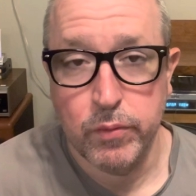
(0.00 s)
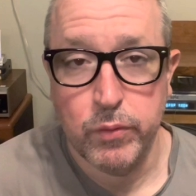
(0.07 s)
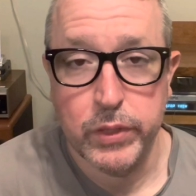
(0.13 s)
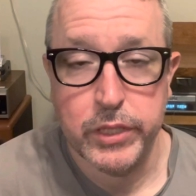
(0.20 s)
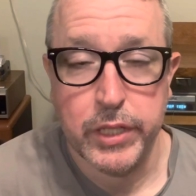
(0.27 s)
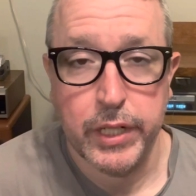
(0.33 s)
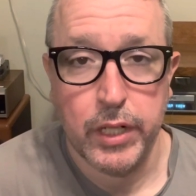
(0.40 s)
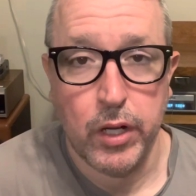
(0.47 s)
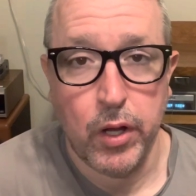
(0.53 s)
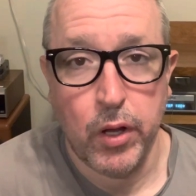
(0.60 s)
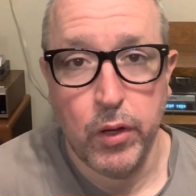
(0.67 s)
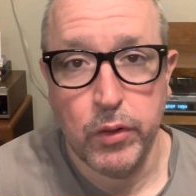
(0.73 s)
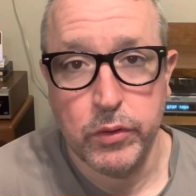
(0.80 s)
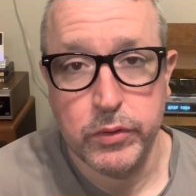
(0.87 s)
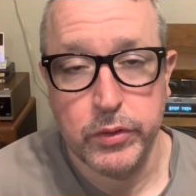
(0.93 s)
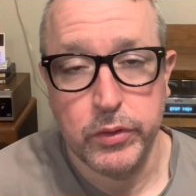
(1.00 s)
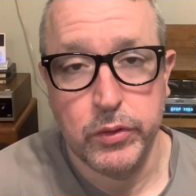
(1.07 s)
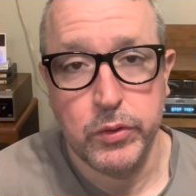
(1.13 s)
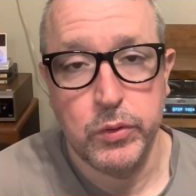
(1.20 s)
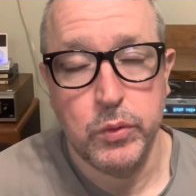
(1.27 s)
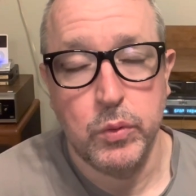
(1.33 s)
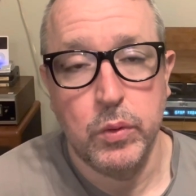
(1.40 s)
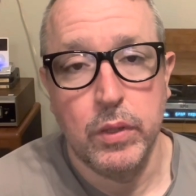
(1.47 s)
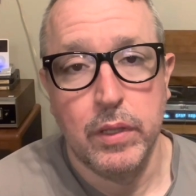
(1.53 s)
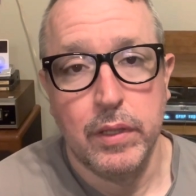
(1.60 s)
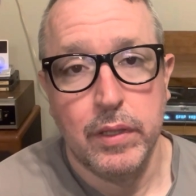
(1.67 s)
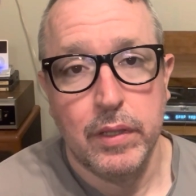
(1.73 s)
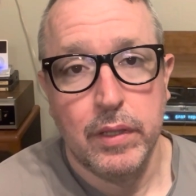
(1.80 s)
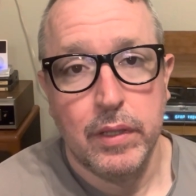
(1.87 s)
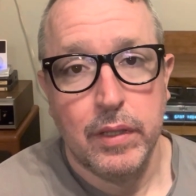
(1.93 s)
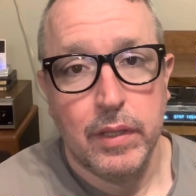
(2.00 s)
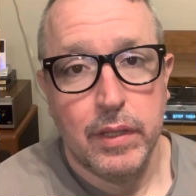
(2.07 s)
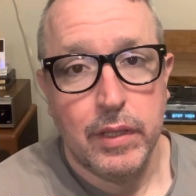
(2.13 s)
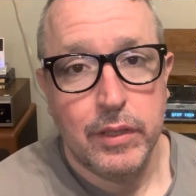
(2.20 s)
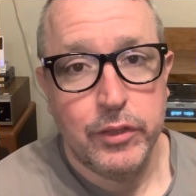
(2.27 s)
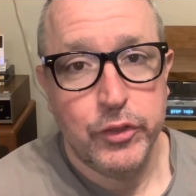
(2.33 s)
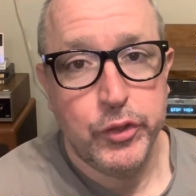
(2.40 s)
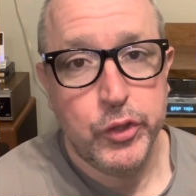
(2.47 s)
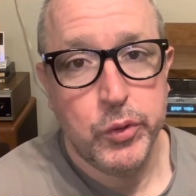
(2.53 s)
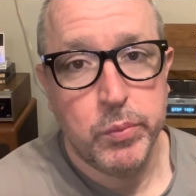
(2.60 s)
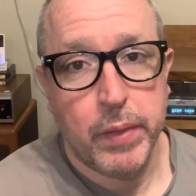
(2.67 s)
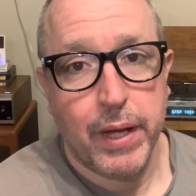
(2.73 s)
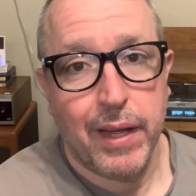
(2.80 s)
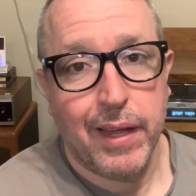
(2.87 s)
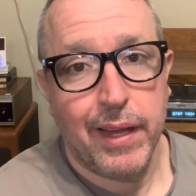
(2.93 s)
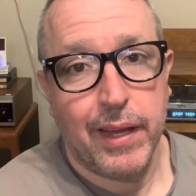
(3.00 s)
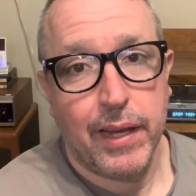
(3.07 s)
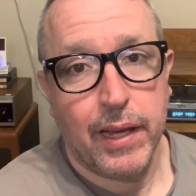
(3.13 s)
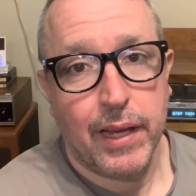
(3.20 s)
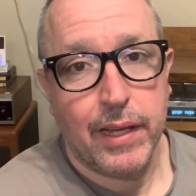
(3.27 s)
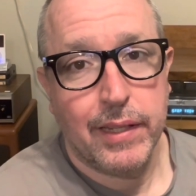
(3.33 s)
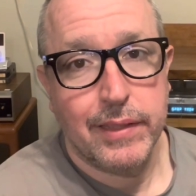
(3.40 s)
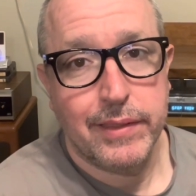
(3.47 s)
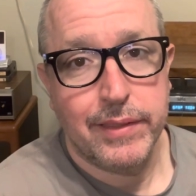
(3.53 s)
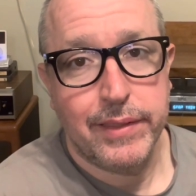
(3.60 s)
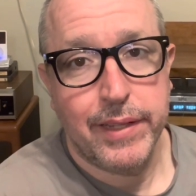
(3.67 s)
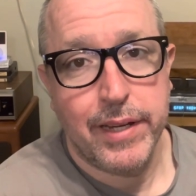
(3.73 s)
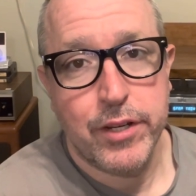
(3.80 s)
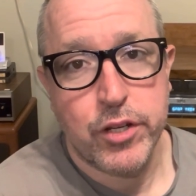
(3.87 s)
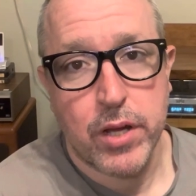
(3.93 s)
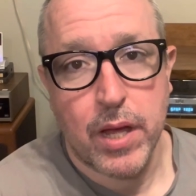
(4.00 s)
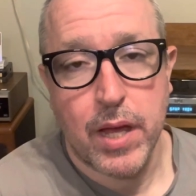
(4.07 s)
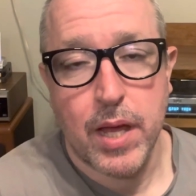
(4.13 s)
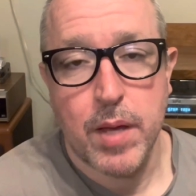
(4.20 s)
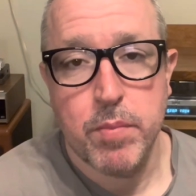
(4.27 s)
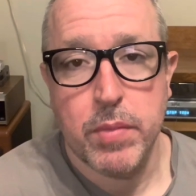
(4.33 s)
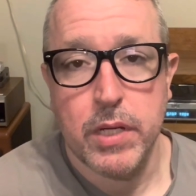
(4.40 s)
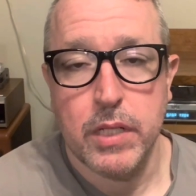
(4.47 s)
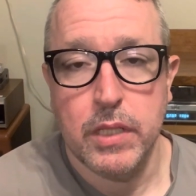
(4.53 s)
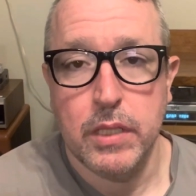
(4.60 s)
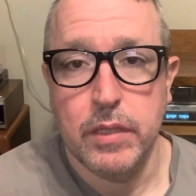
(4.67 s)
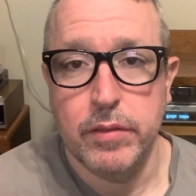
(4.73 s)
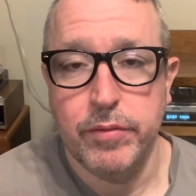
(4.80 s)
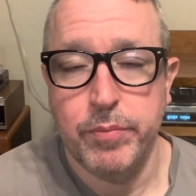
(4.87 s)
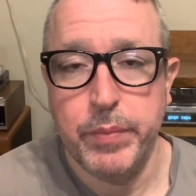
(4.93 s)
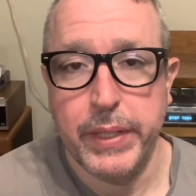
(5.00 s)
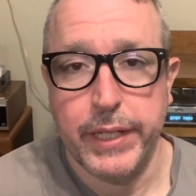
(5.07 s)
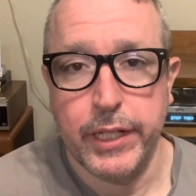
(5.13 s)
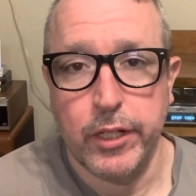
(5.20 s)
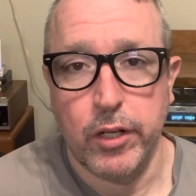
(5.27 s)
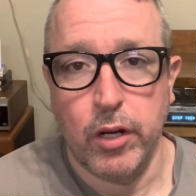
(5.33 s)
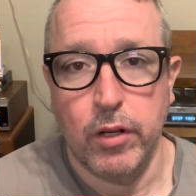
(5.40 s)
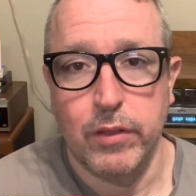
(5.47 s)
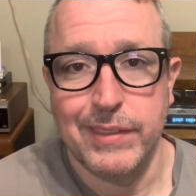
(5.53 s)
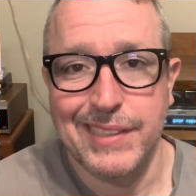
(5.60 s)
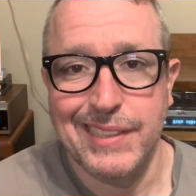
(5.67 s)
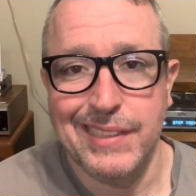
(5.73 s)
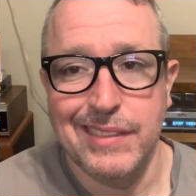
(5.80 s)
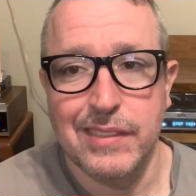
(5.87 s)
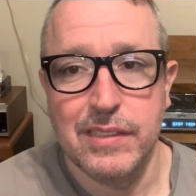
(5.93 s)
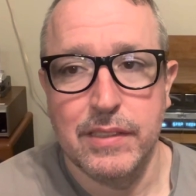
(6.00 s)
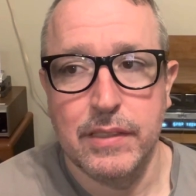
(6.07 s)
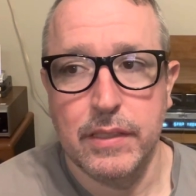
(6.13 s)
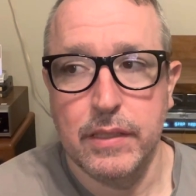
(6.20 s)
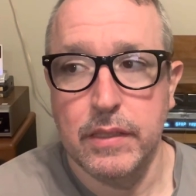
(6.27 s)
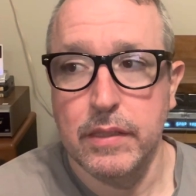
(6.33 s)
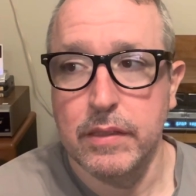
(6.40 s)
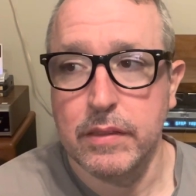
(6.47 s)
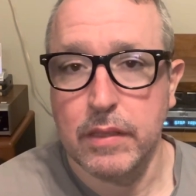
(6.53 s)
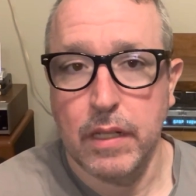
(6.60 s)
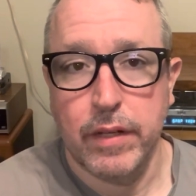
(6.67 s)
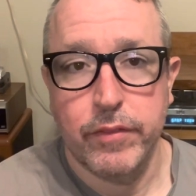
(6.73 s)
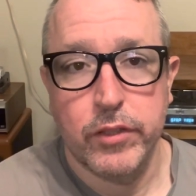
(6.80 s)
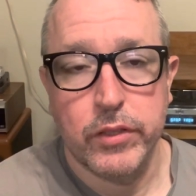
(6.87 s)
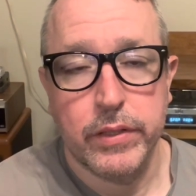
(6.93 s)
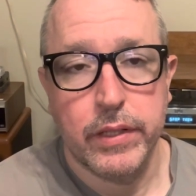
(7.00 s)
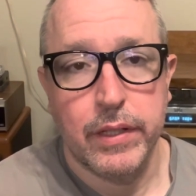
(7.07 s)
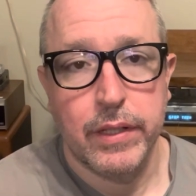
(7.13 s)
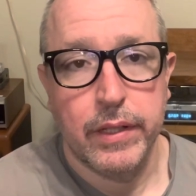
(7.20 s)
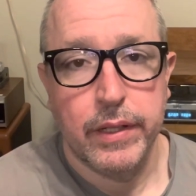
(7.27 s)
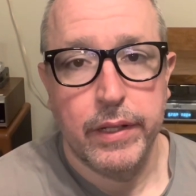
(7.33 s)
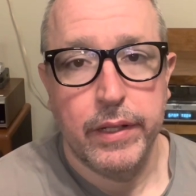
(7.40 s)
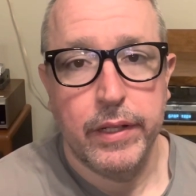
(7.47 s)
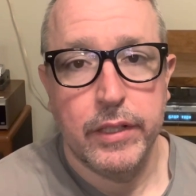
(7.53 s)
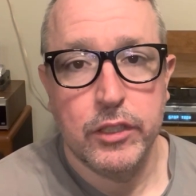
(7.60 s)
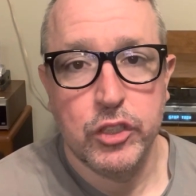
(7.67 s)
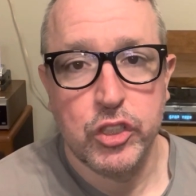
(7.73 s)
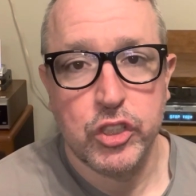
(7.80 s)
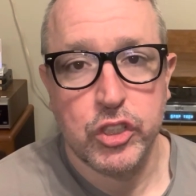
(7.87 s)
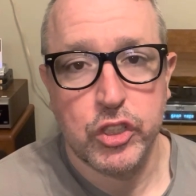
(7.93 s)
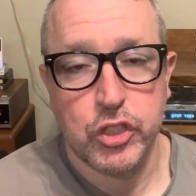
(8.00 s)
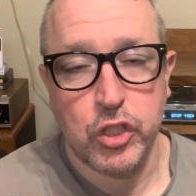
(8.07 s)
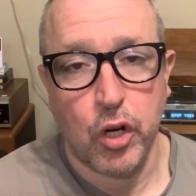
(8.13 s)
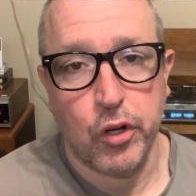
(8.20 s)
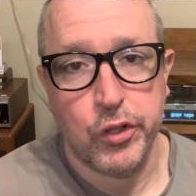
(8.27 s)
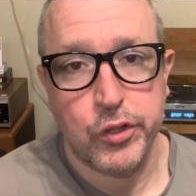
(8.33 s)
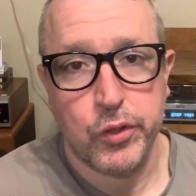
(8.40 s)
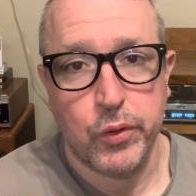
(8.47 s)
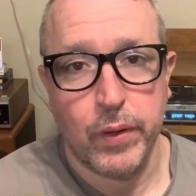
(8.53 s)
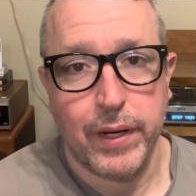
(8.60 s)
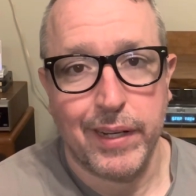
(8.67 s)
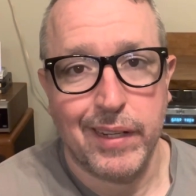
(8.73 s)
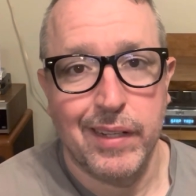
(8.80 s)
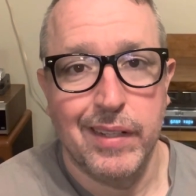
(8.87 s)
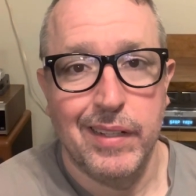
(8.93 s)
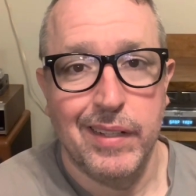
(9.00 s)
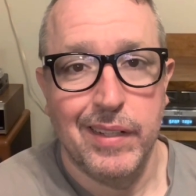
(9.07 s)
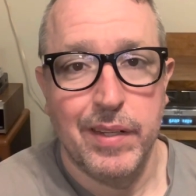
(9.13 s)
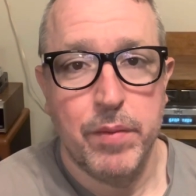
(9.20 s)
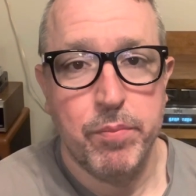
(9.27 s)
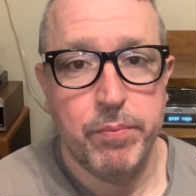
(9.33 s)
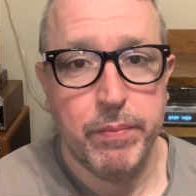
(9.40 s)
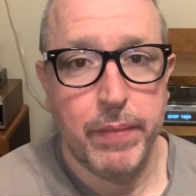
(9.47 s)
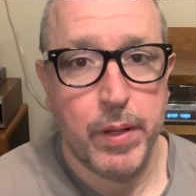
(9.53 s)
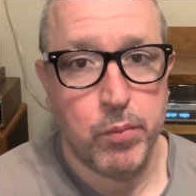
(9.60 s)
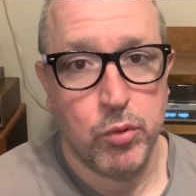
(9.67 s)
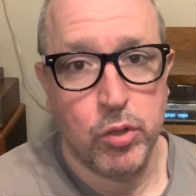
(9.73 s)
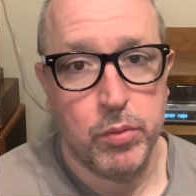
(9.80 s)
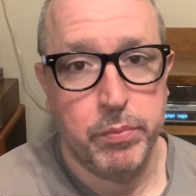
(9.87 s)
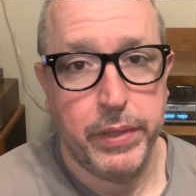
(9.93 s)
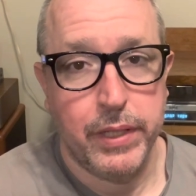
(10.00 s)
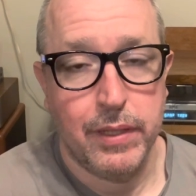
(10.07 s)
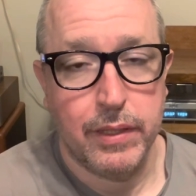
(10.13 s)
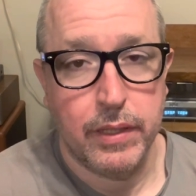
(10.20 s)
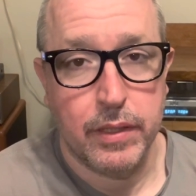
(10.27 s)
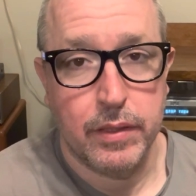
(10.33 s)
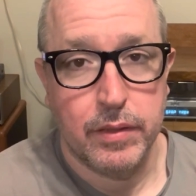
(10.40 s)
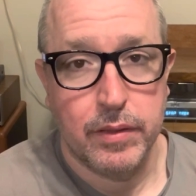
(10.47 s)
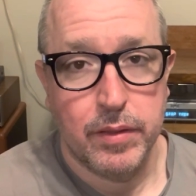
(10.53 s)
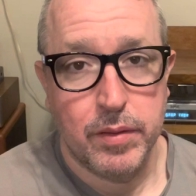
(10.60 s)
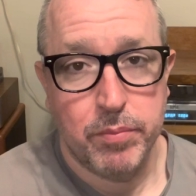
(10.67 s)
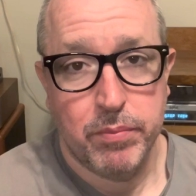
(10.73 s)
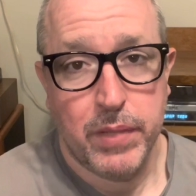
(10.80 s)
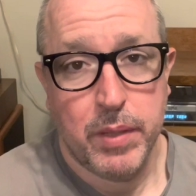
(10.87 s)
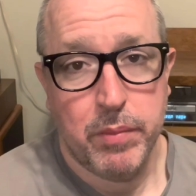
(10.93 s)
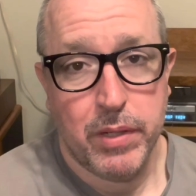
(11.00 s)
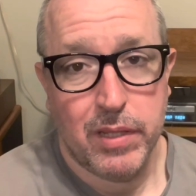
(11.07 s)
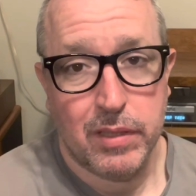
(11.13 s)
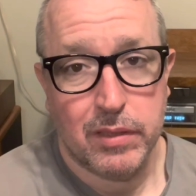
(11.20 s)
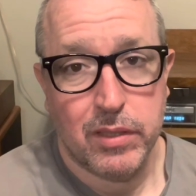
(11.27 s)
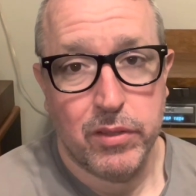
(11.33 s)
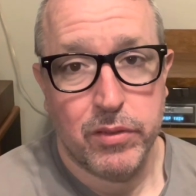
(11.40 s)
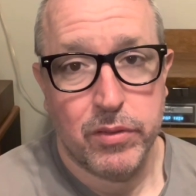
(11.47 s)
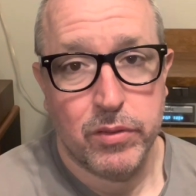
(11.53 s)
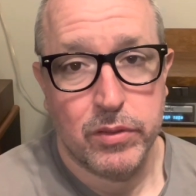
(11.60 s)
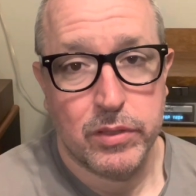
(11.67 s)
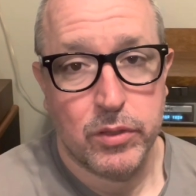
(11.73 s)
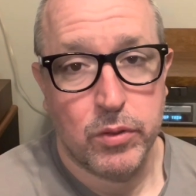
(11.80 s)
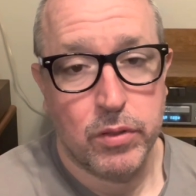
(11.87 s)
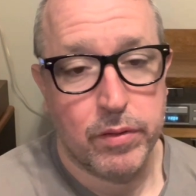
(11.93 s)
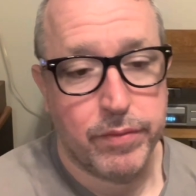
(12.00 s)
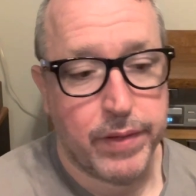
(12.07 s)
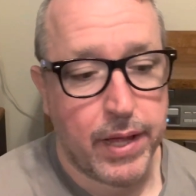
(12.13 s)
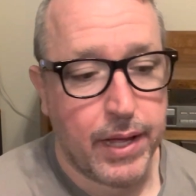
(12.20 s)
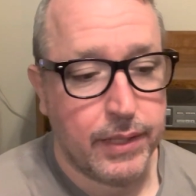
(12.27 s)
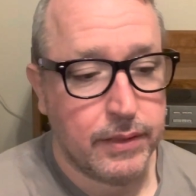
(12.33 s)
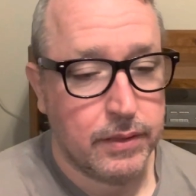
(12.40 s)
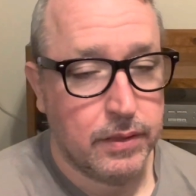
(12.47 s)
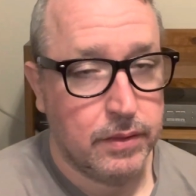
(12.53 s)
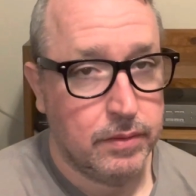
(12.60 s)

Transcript: which I also do my day job of being an artist is covered in Star Trek memorabilia. Maybe I'll go through a tour of that.